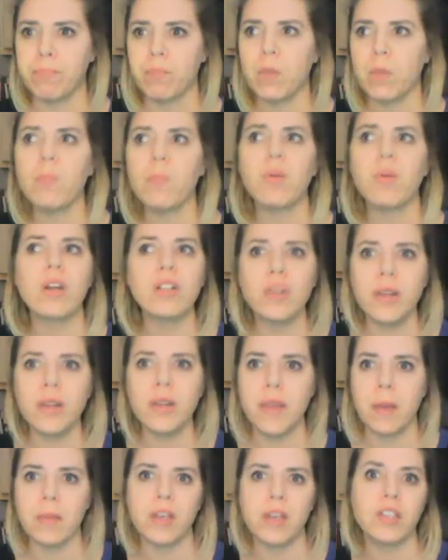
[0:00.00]
pressuring
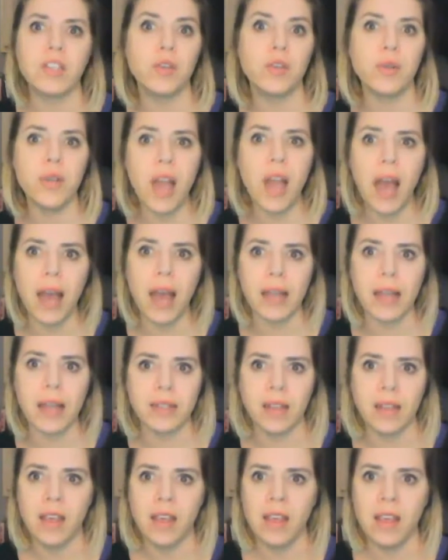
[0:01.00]
them, because you're not.
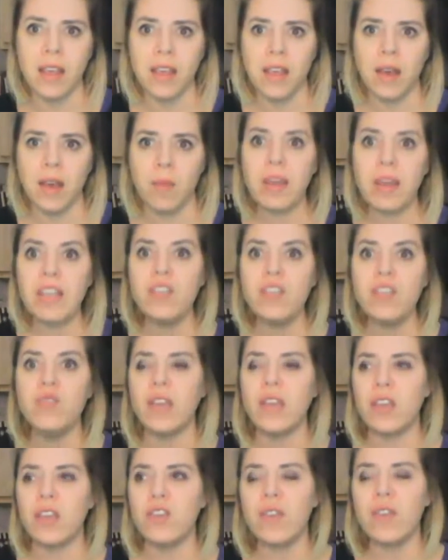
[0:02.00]
But
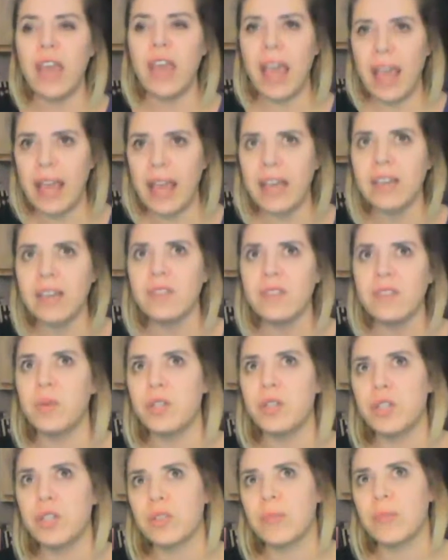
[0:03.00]
you can't
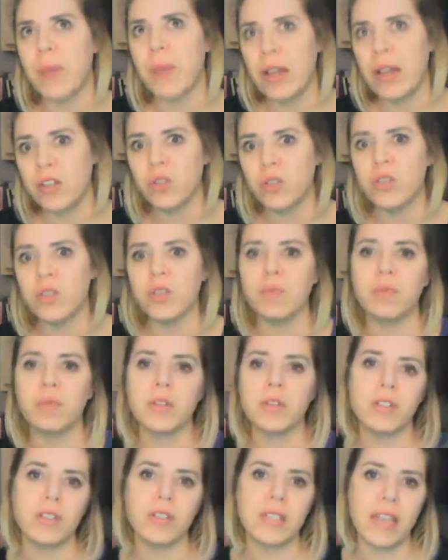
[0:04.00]
put your specials or put
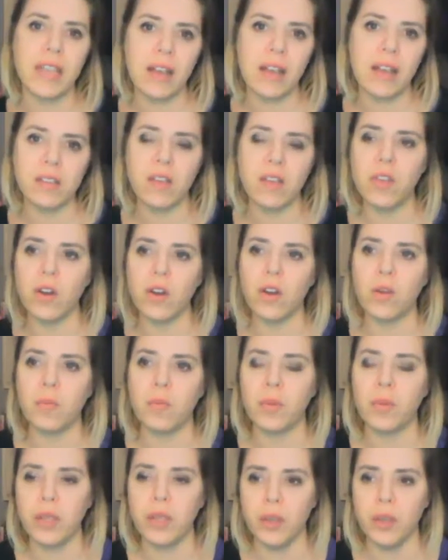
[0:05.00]
your sales out there or
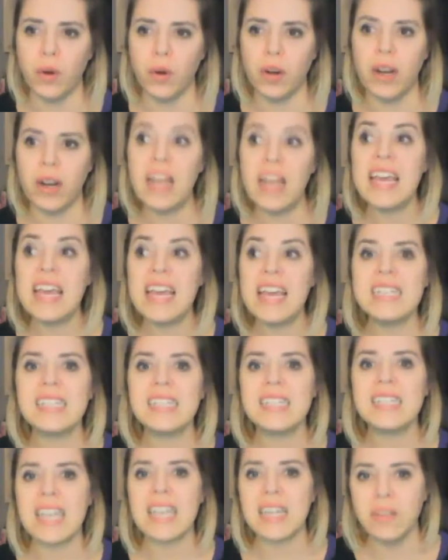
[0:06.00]
put your
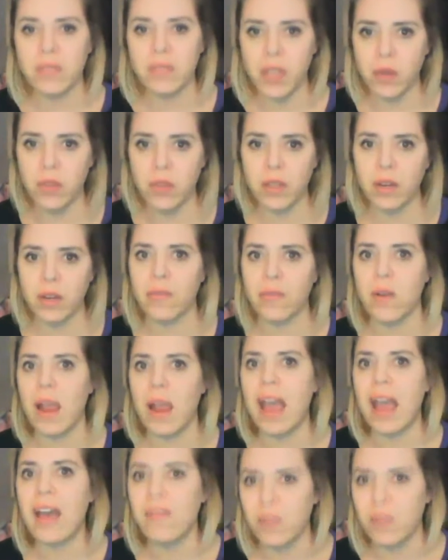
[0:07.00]
incentives out there
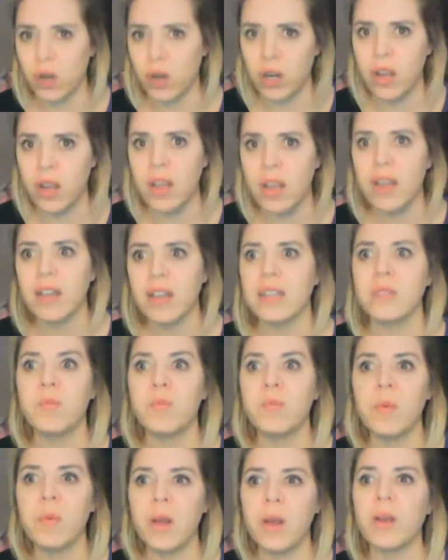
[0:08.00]
forever, because
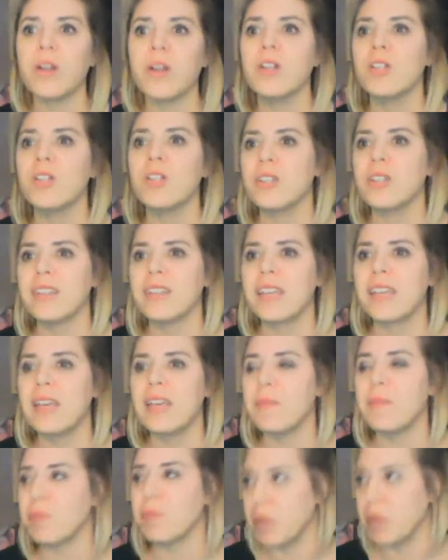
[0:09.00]
people are going to just
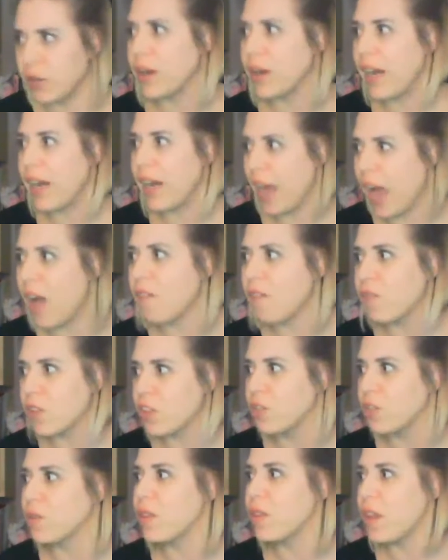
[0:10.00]
keep lingering it on for
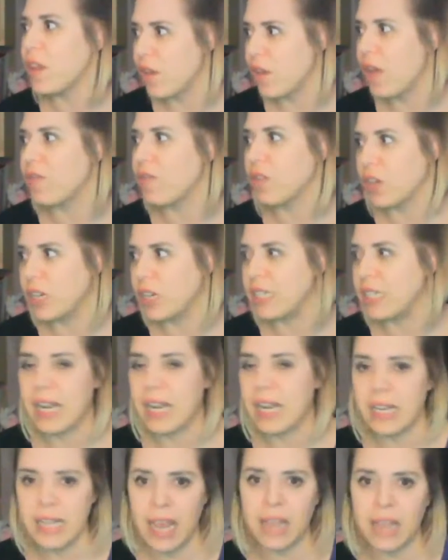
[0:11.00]
you, and they're never going to
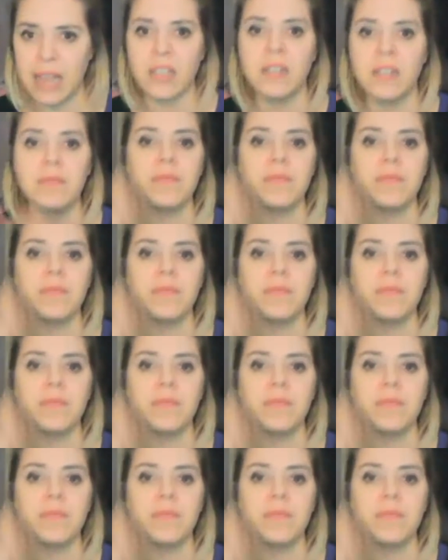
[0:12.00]
set a date.